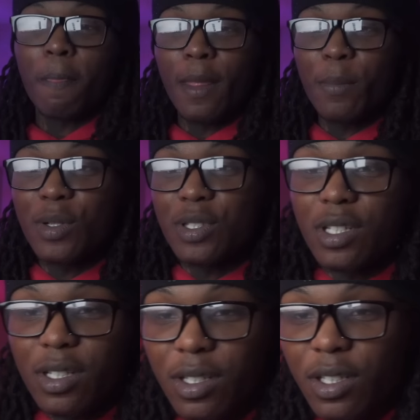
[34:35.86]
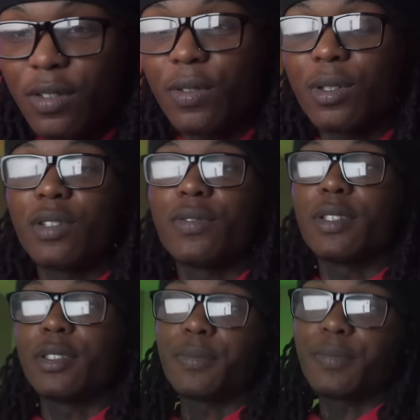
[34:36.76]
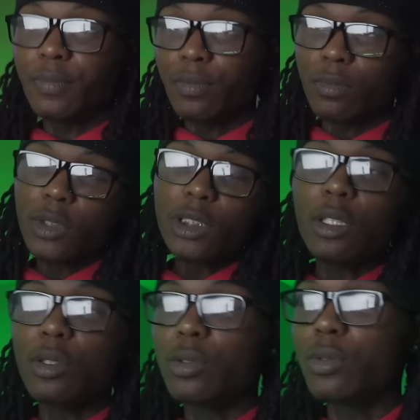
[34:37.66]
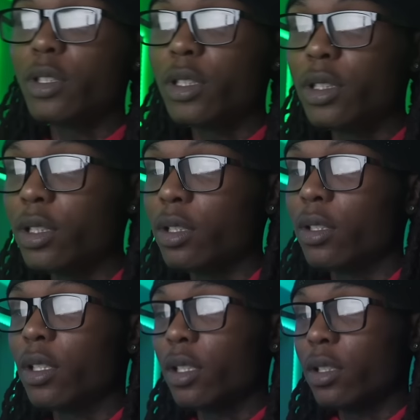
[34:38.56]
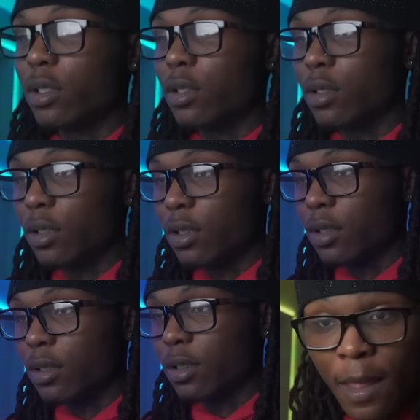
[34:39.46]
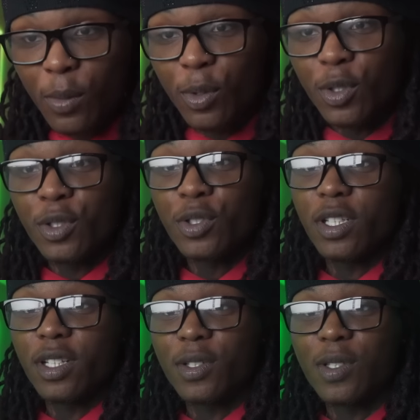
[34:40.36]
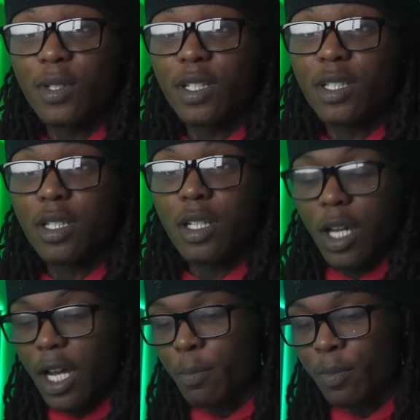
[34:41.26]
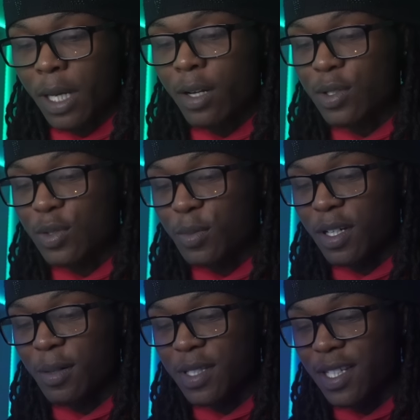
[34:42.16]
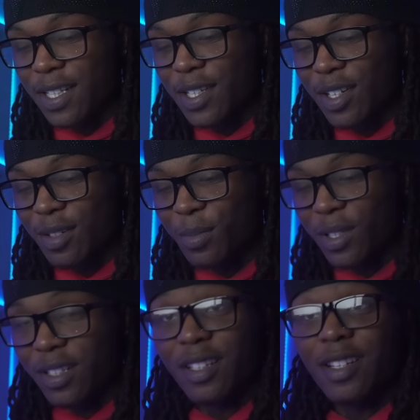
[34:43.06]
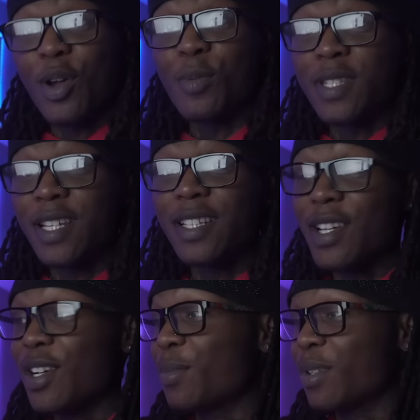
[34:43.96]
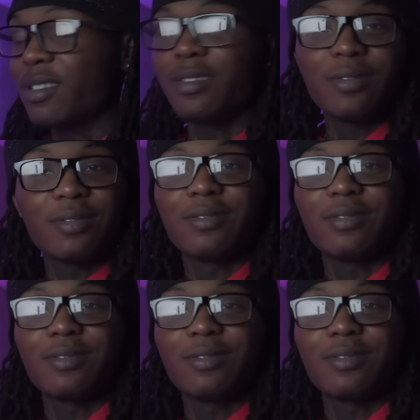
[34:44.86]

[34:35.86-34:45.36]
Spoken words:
Most chill nigga for real, for real. On some real shit though, gang. Hold on. Woody, you should get on Twitch. I'm about to, bro. I'm telling y'all, bro. I'm telling y'all, bro.